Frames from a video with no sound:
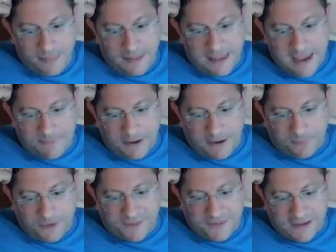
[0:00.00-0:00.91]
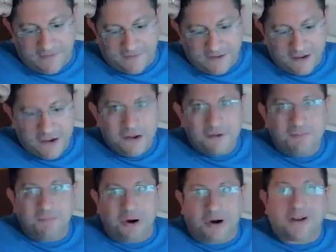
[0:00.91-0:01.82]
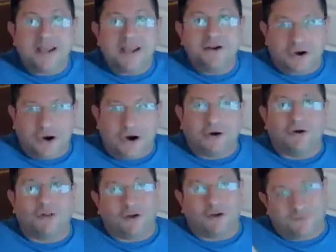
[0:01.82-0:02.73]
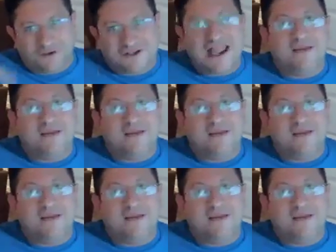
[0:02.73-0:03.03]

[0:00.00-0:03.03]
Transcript: came up with is parking your car along First